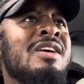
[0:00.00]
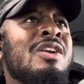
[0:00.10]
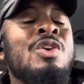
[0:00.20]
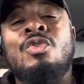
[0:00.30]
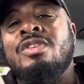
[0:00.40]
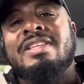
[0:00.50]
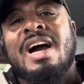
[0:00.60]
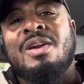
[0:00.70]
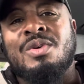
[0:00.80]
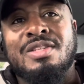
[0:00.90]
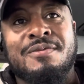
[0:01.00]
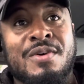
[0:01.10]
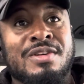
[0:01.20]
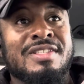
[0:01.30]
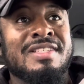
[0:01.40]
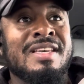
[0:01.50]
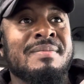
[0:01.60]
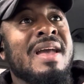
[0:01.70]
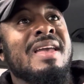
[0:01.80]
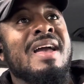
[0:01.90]
Luton Town was the first team
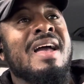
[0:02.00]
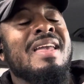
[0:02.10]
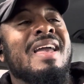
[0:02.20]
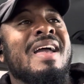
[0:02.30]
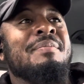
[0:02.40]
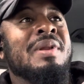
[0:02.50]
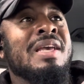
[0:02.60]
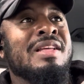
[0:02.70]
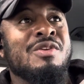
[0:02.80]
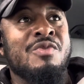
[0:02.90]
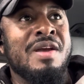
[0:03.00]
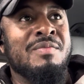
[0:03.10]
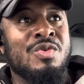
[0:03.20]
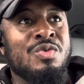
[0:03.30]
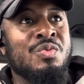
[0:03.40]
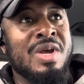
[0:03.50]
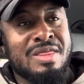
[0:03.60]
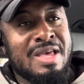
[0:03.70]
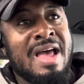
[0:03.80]
I played career mode with.